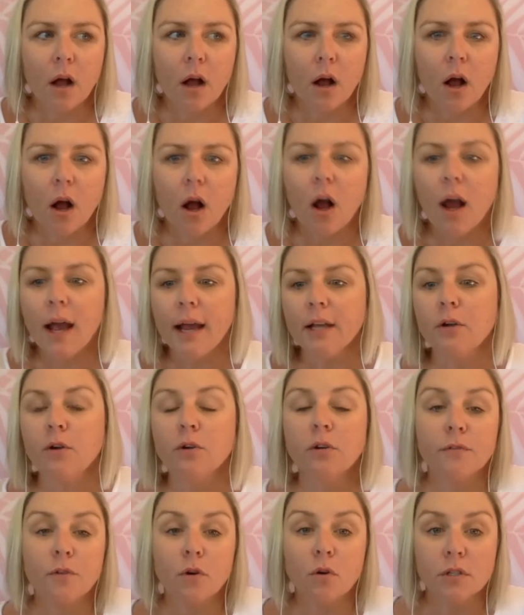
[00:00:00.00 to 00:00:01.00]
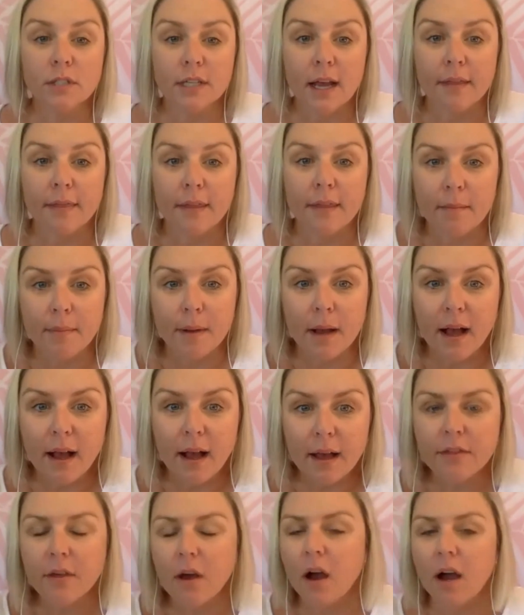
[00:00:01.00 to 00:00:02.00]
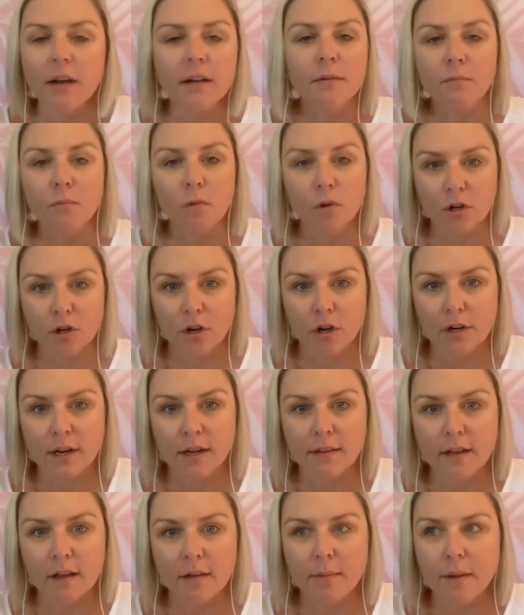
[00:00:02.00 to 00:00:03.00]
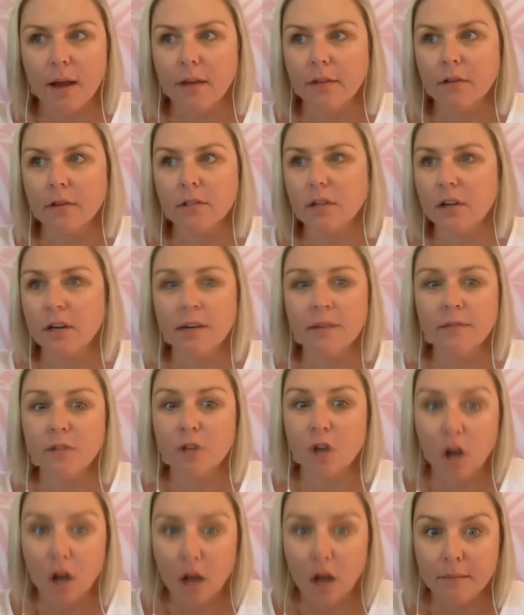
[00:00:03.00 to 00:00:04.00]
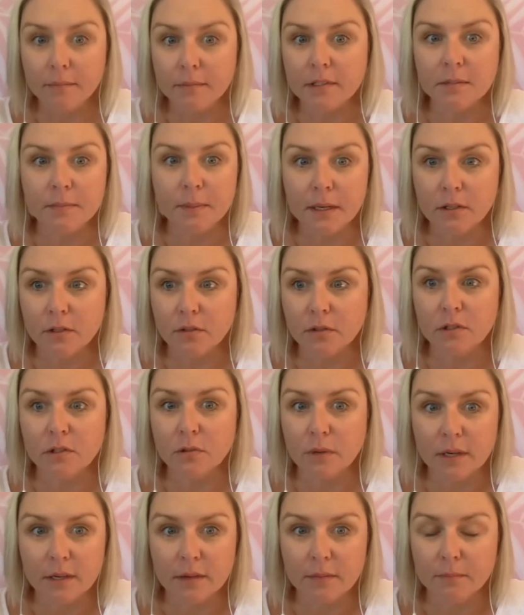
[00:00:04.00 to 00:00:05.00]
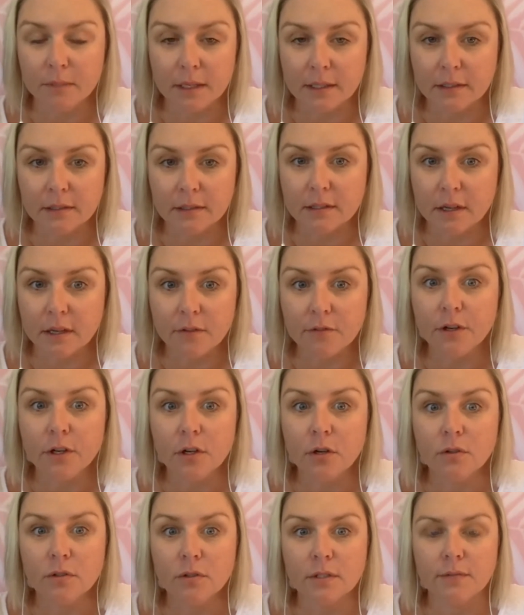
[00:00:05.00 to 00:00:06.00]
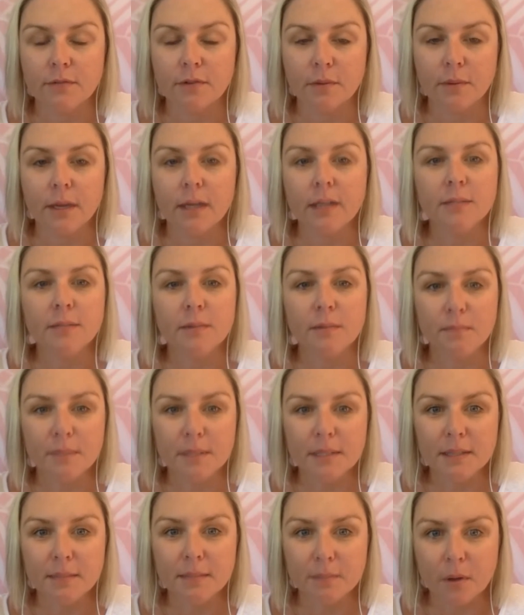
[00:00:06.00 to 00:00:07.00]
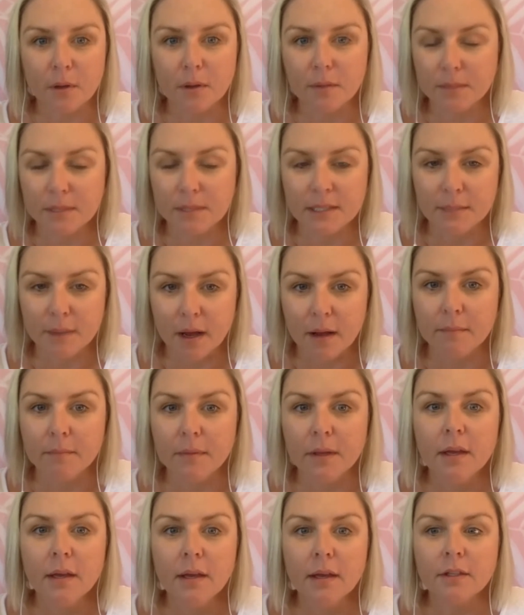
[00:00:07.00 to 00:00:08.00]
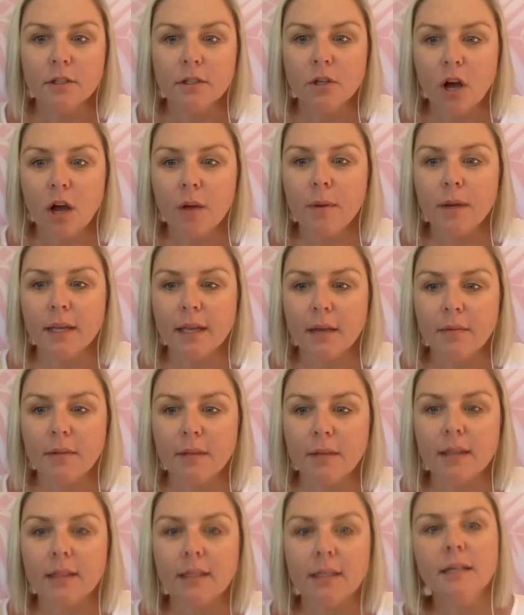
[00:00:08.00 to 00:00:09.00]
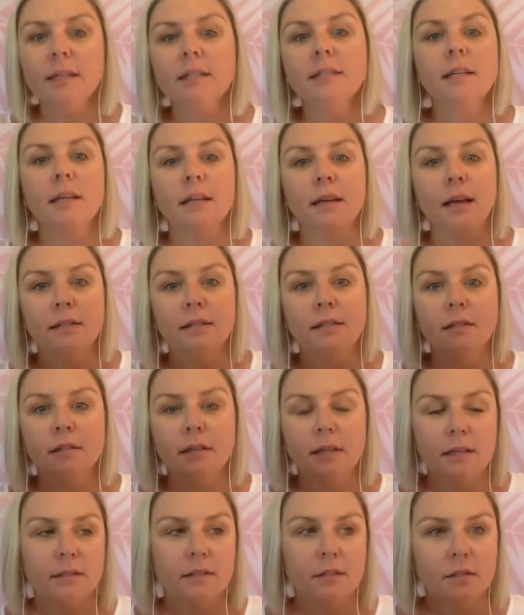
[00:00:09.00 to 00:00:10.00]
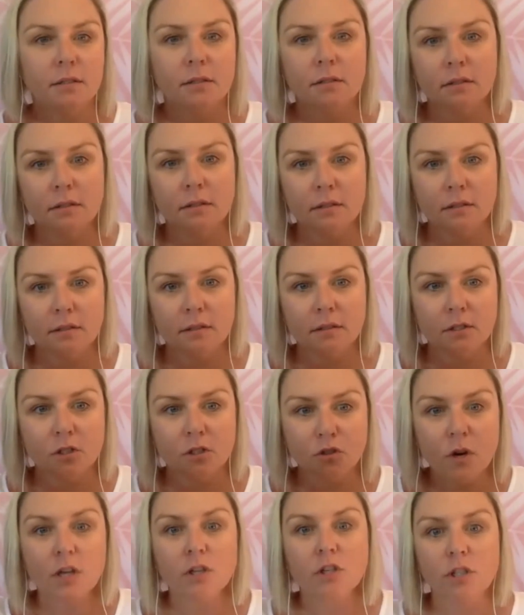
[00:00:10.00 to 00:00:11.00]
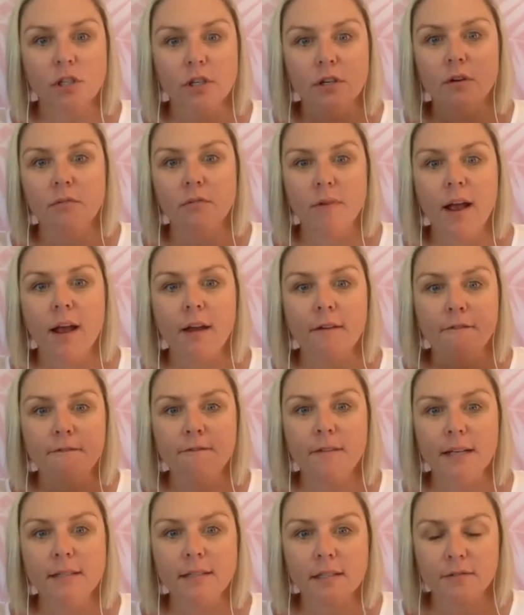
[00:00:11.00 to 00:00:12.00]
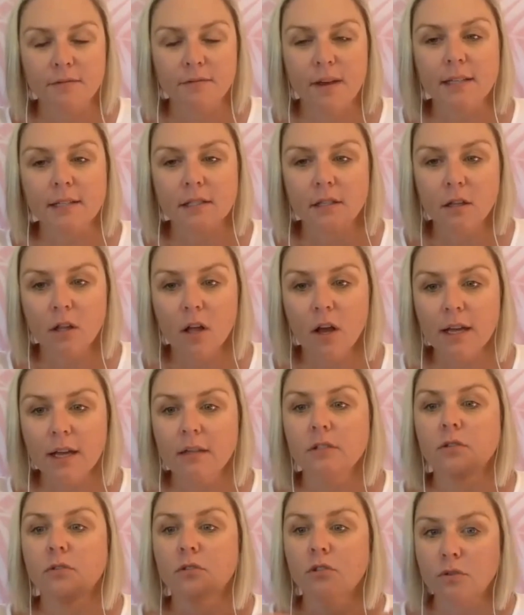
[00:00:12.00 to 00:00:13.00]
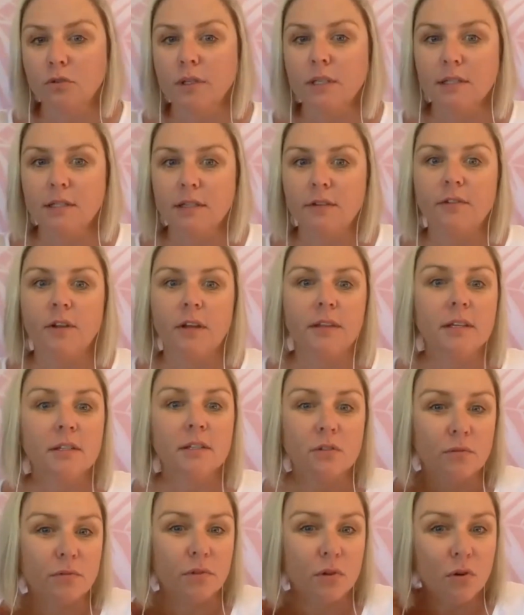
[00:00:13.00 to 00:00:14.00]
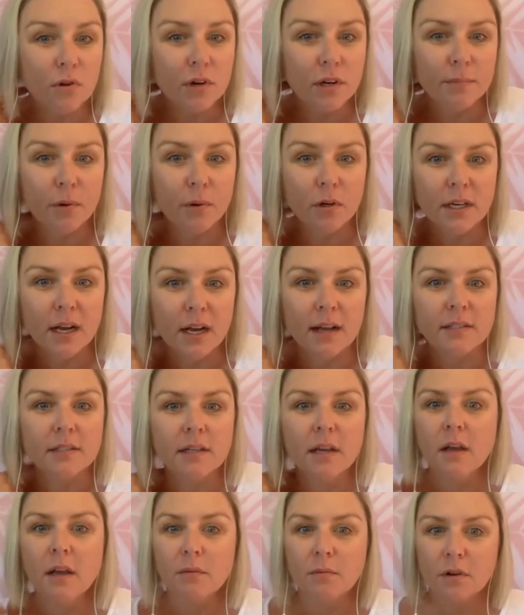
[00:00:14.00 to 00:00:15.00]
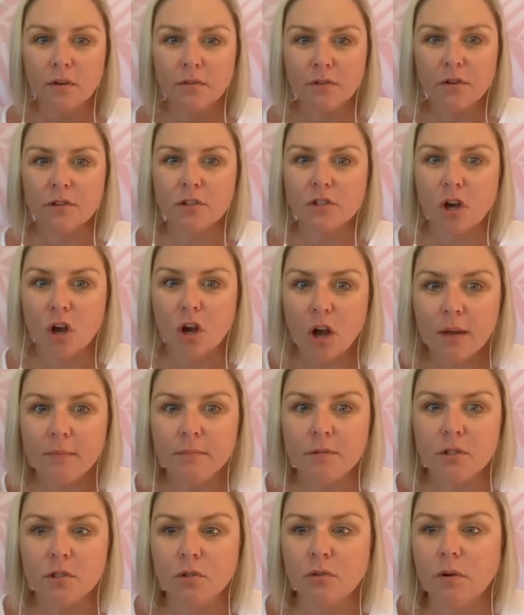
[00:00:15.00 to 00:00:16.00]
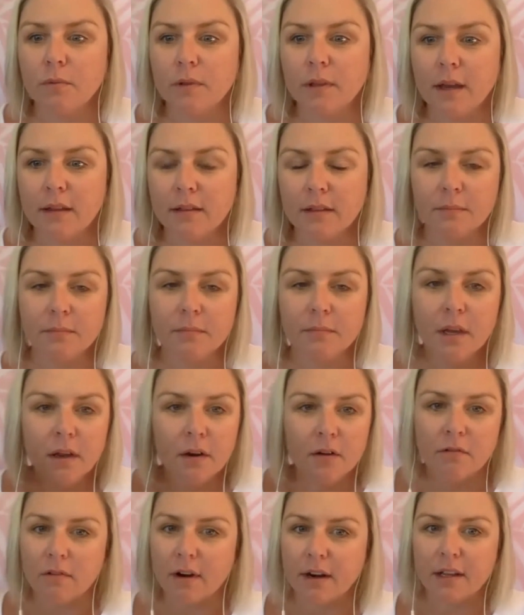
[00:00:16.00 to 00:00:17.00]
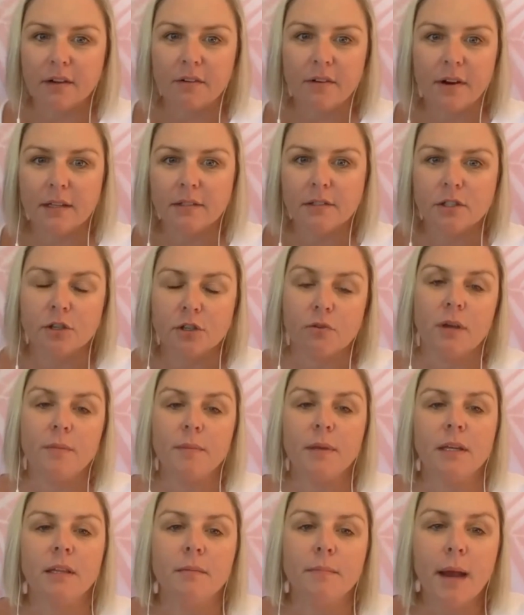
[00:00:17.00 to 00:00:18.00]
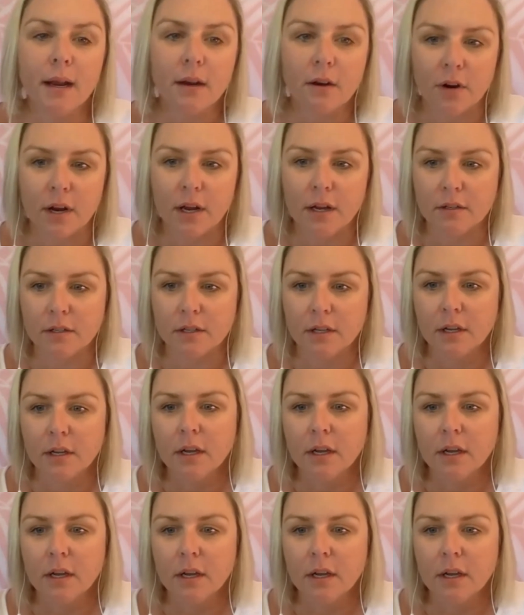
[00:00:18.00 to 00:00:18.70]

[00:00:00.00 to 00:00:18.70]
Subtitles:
I could have gone down that path. I didn't want to go down that path because I don't have time to spend doing 20 bloody discovery calls every week because I'm a busy mum. The time I get without the kids is structured around face-to-face clients or doing stuff like this or recording podcasts when I've got the time to do it without them running around screaming in the background.